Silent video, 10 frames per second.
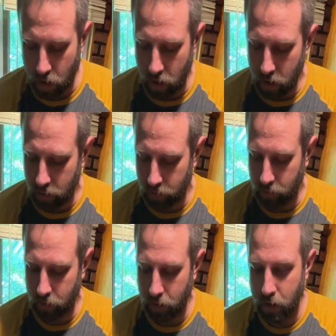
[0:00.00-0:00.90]
All right.
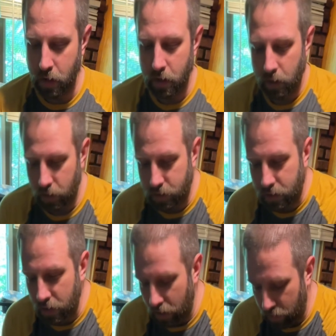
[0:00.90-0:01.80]
Let's
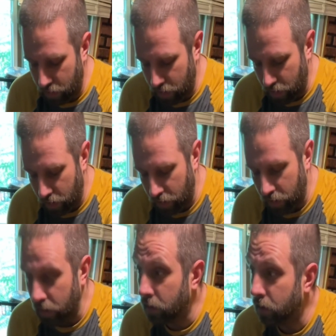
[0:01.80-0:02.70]
see how they are.
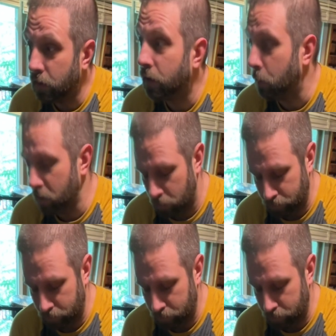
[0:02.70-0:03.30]
Come here.